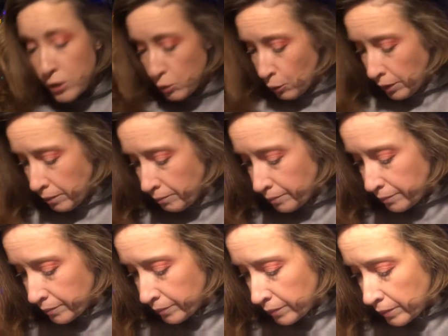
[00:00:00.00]
store.
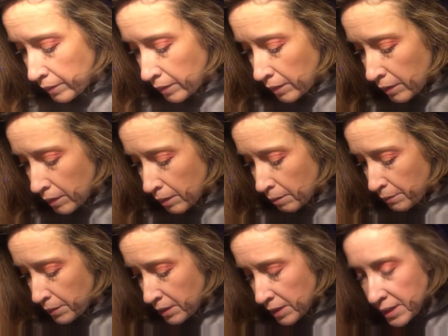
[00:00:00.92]

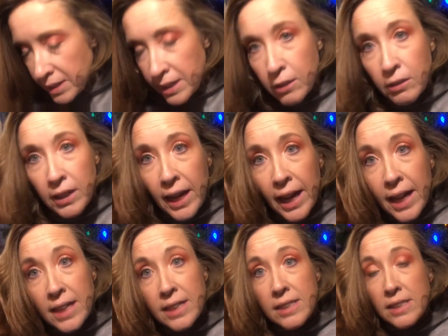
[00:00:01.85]
But this literally
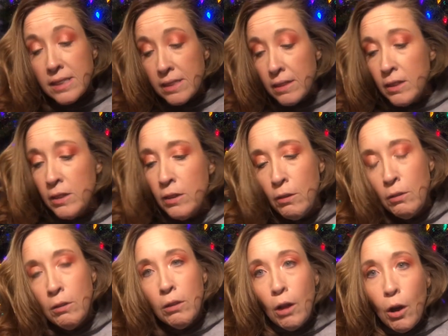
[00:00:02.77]
has, you know,
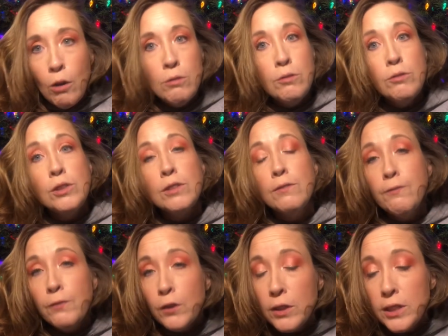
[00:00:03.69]
clothes and
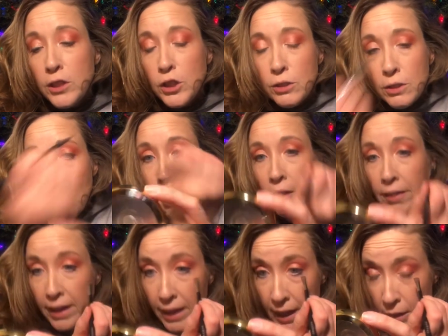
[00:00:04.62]
furniture and all
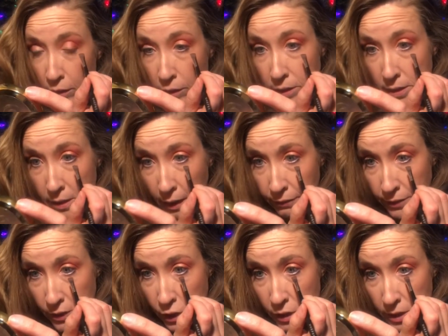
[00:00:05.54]
that kind of good stuff.
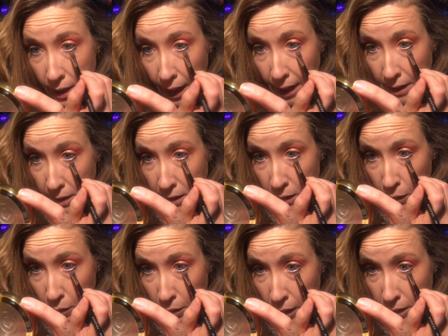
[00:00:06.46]
It's just not, you
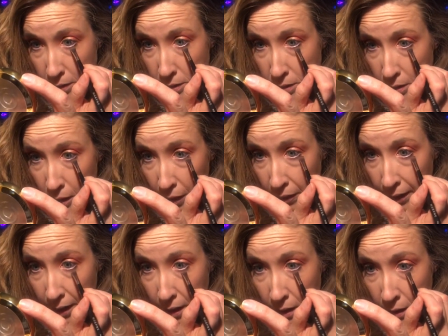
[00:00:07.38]
know, guns and all
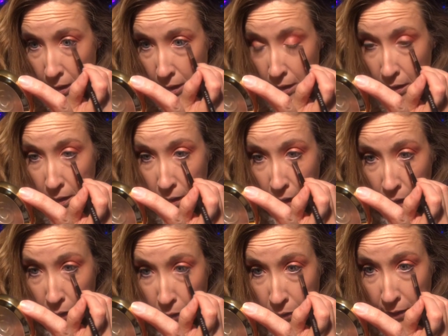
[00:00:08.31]
that.
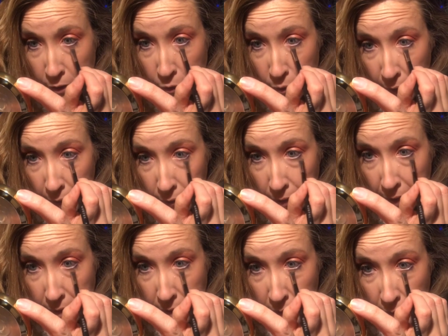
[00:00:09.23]
Although they do have
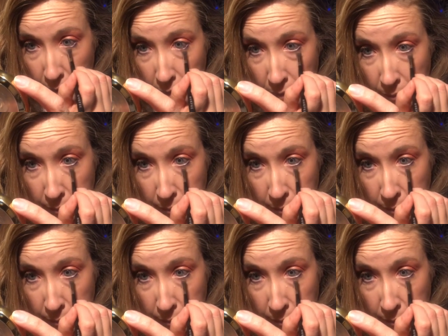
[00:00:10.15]
that there.